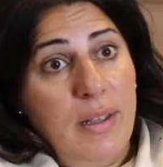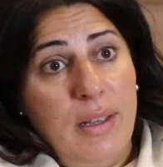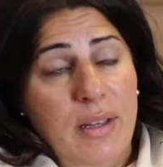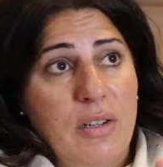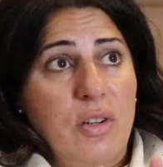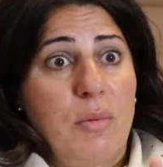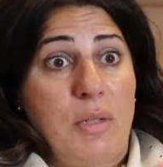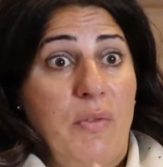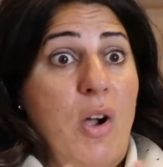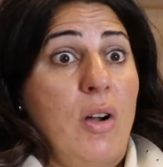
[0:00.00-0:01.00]
in
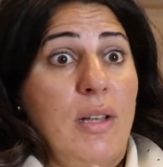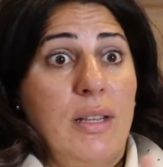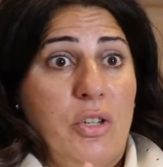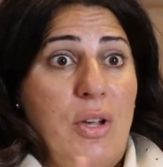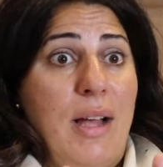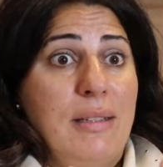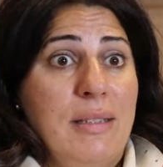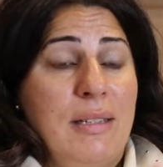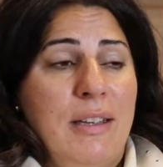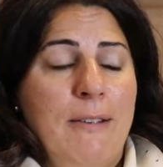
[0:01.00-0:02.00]
terms of calling the
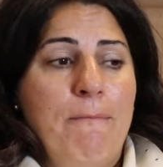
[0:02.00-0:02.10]
shots,